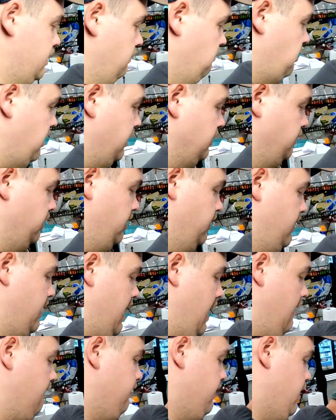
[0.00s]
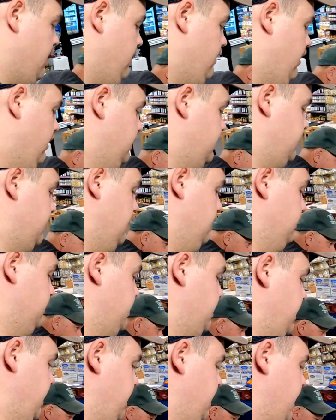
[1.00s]
Some things we do have though are some
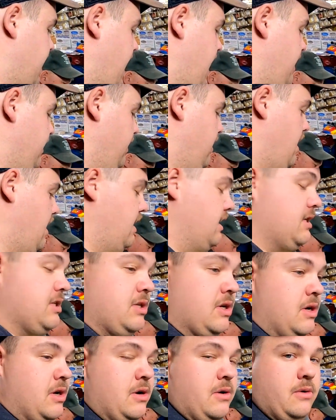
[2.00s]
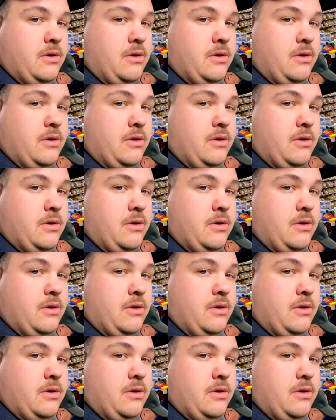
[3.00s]
seed catalogs.